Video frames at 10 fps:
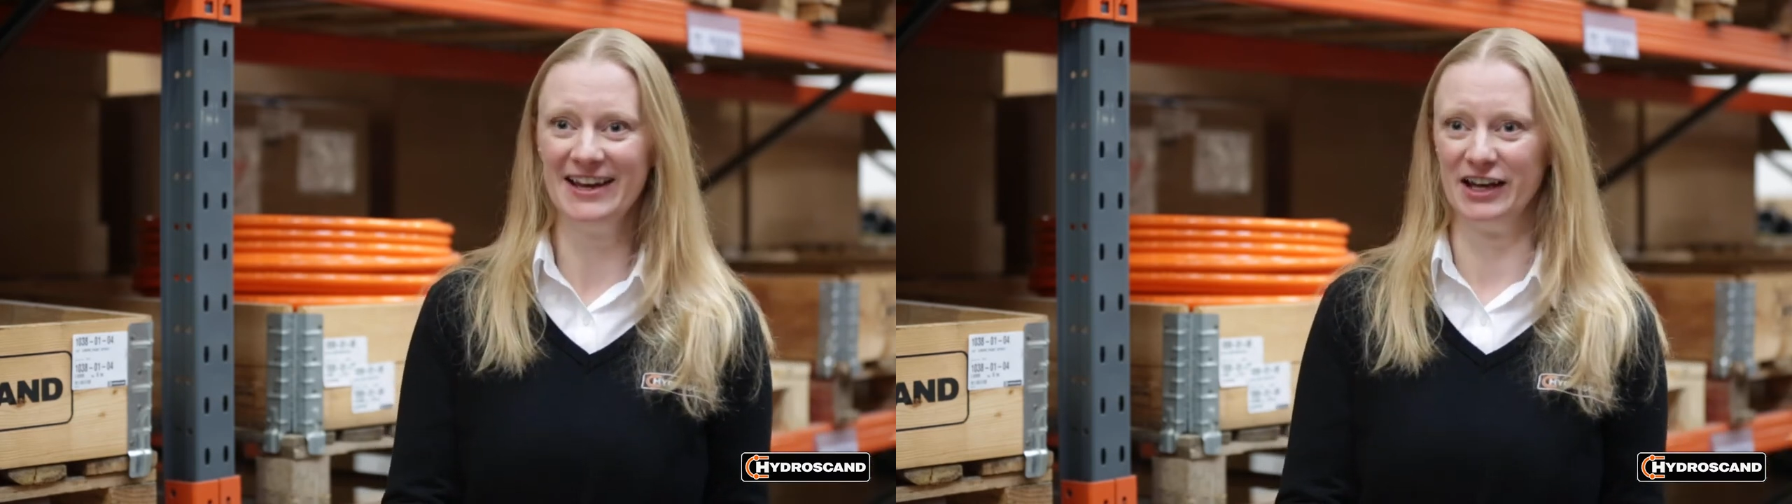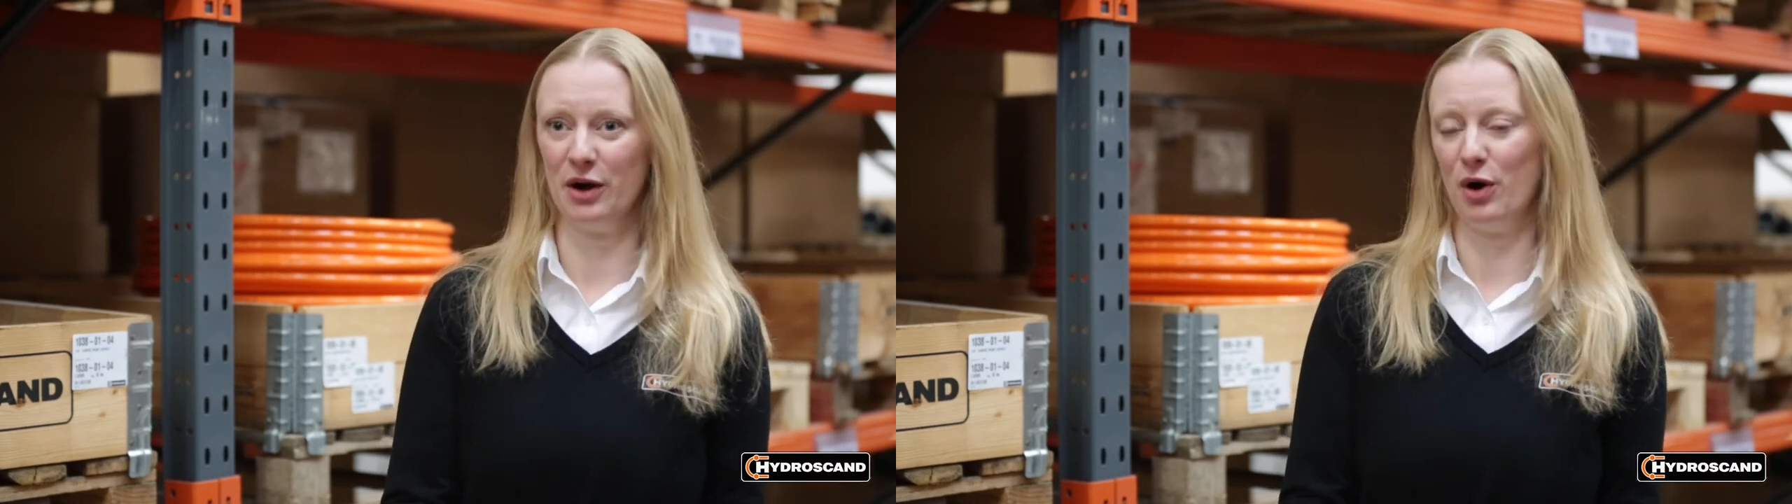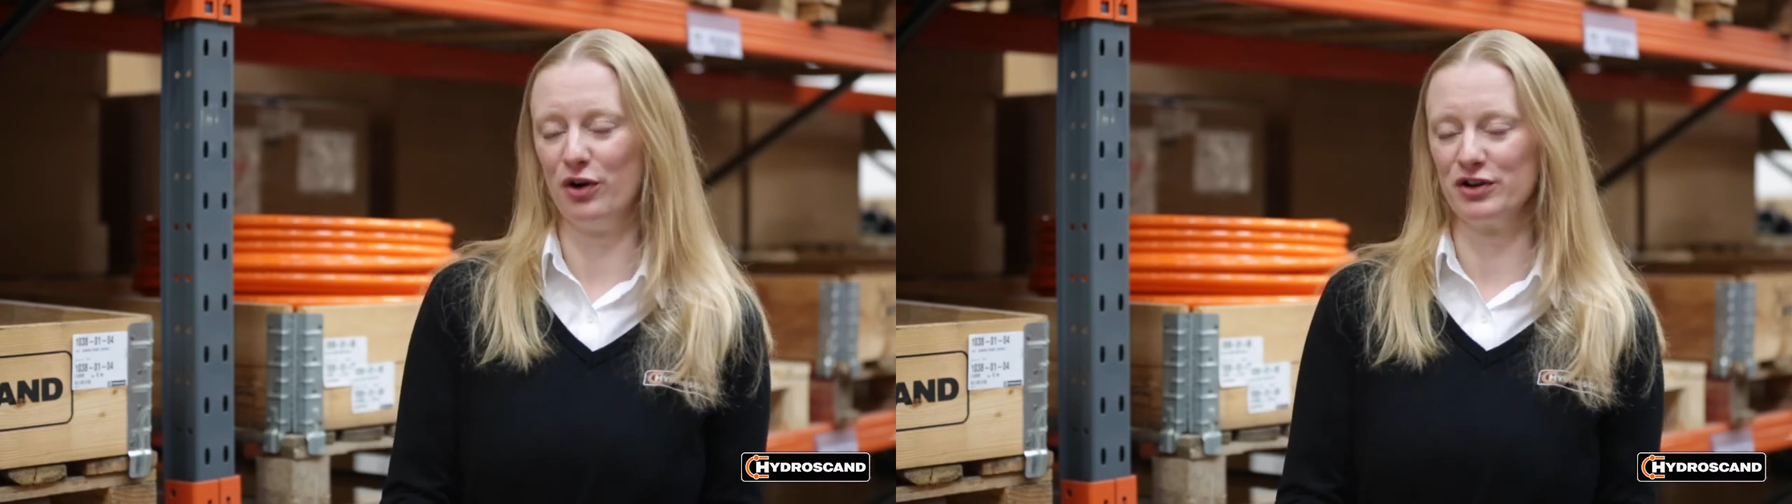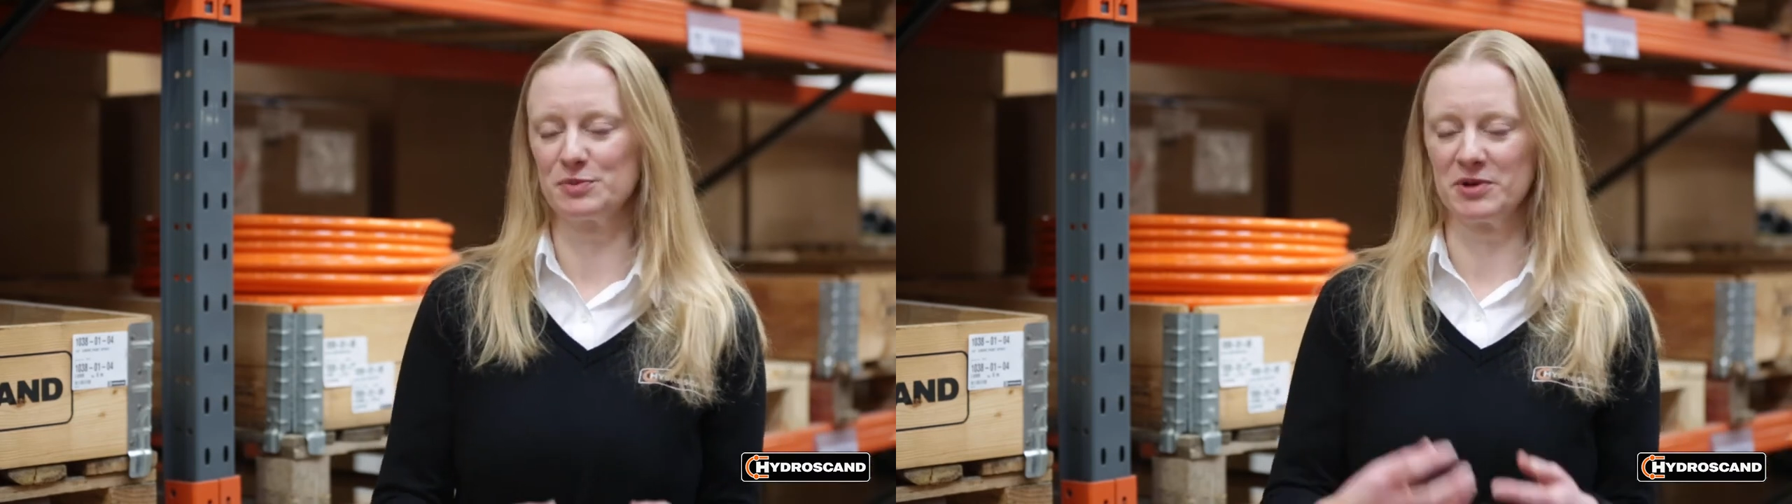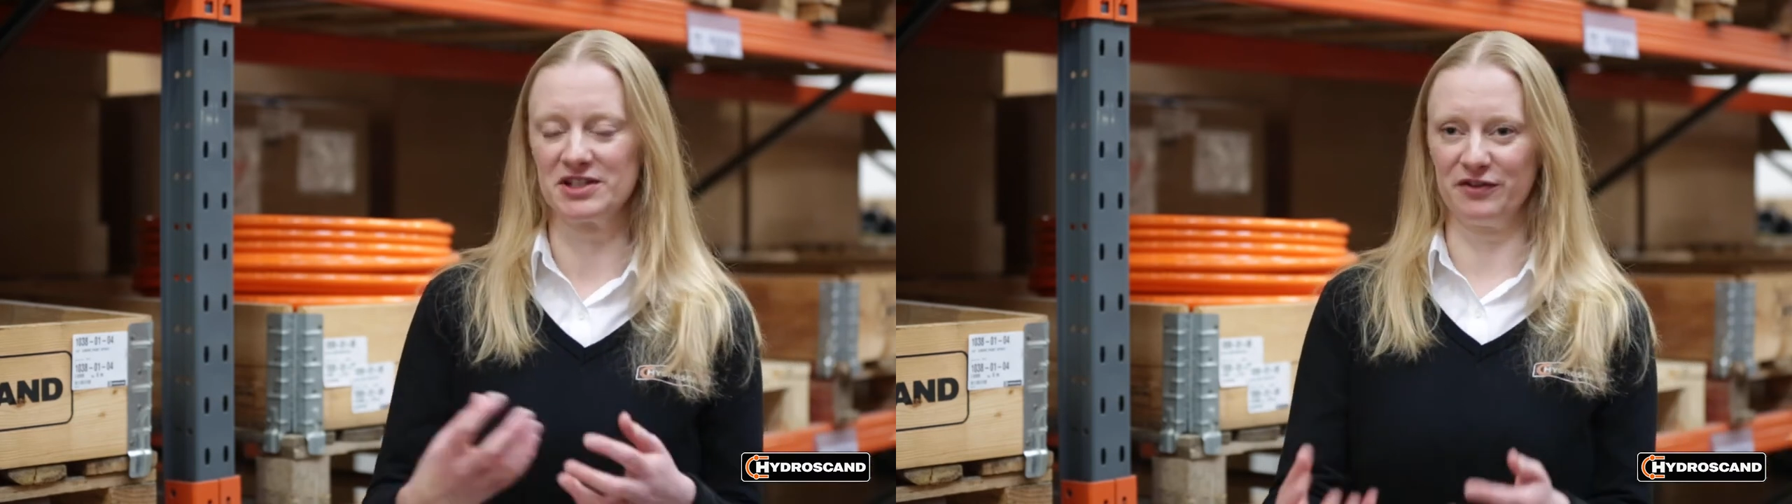you know, or a
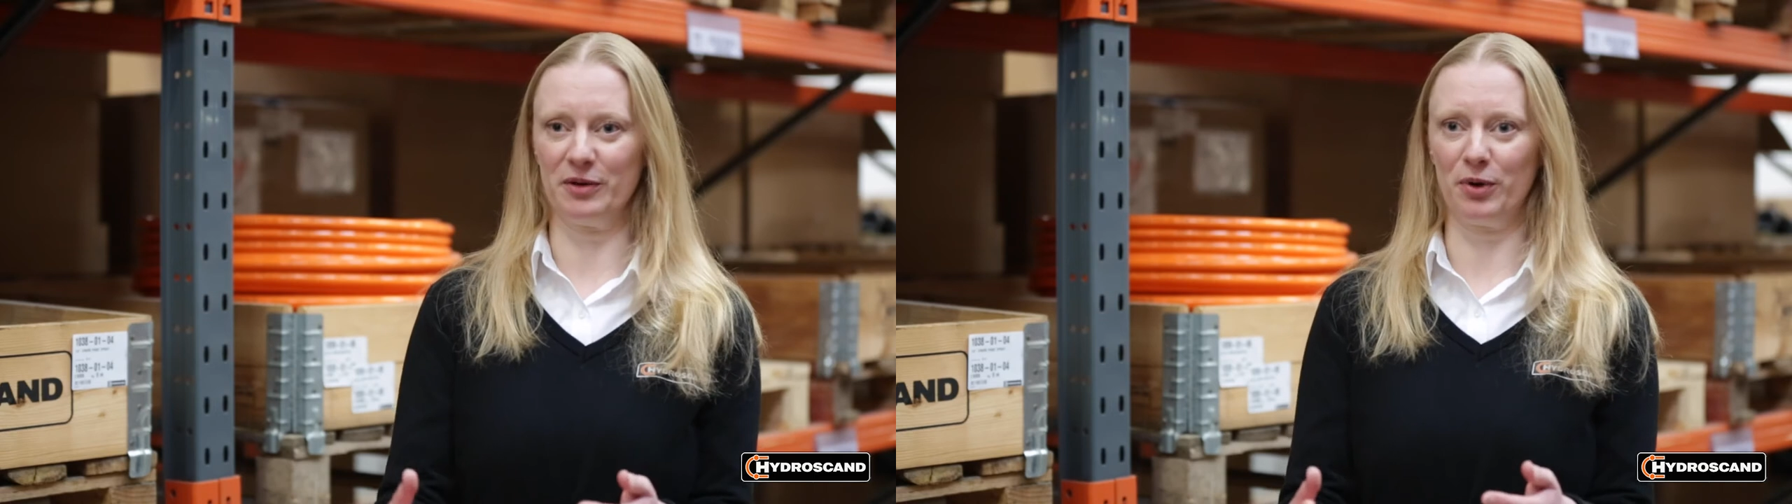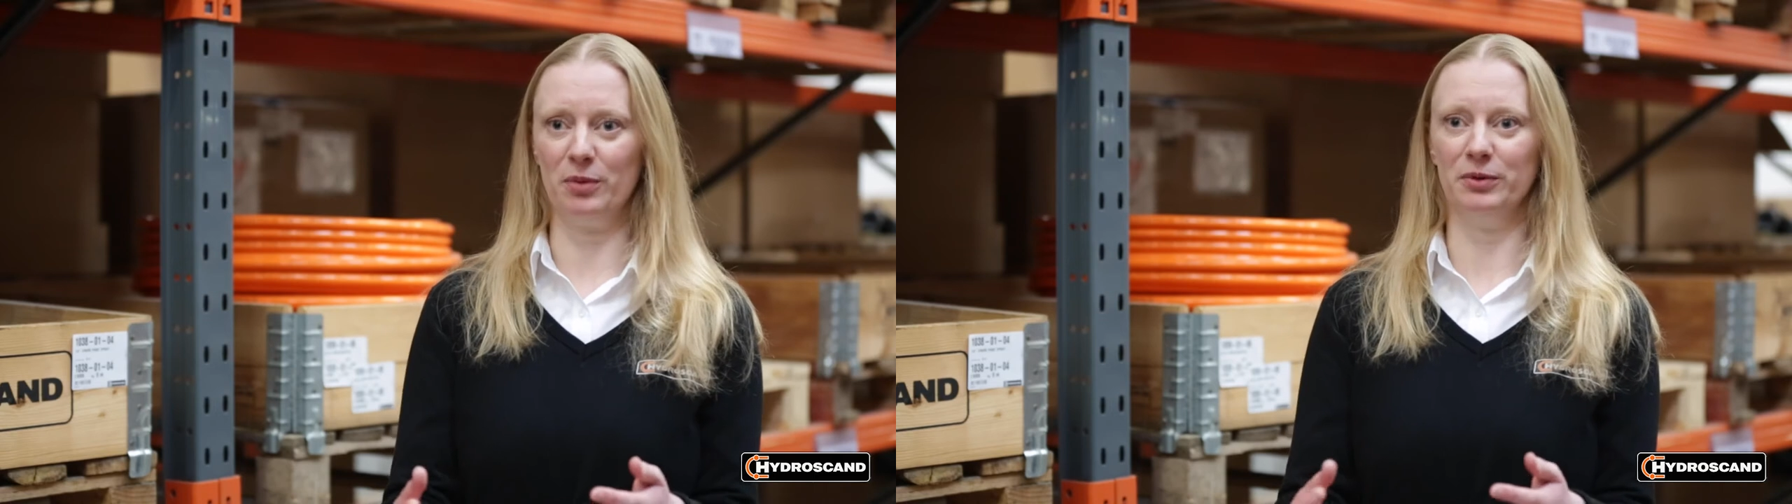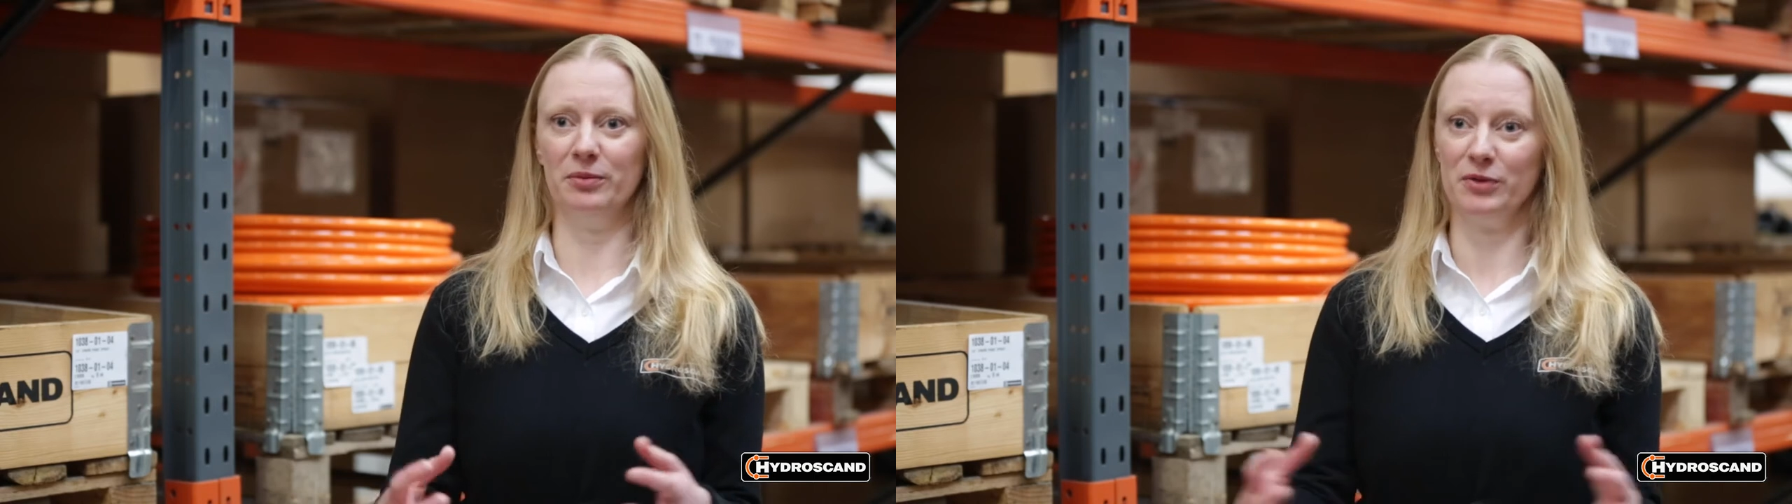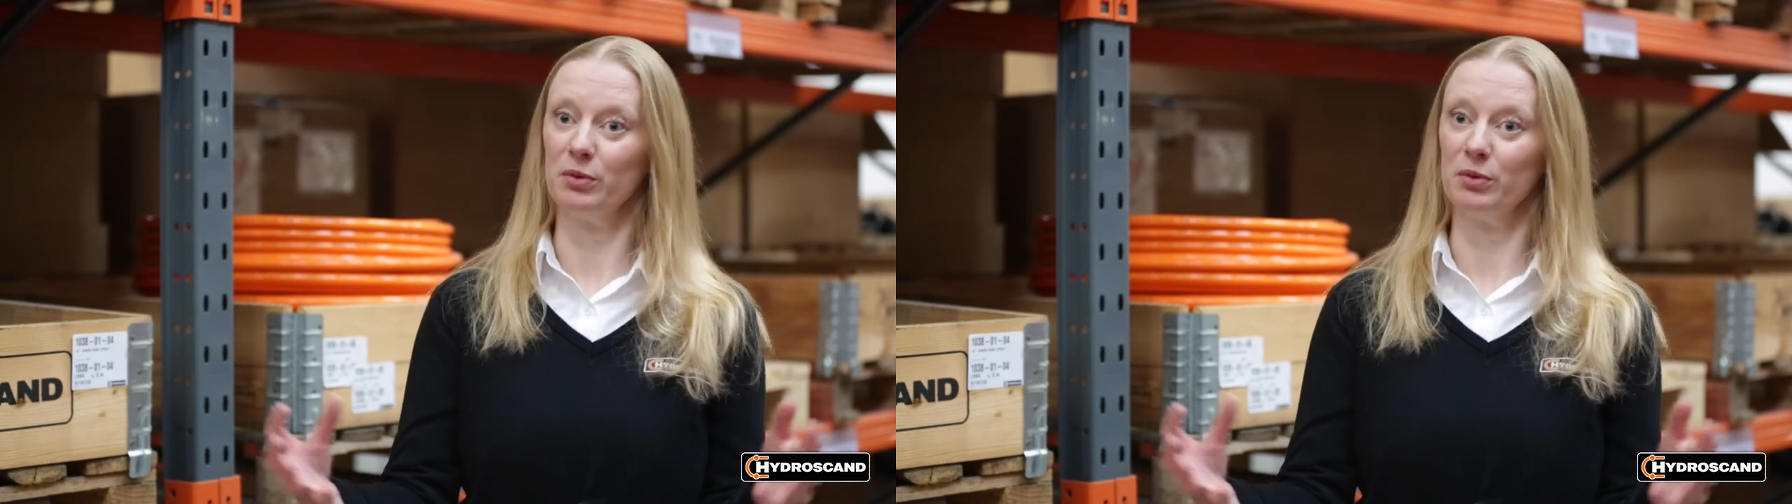specific problem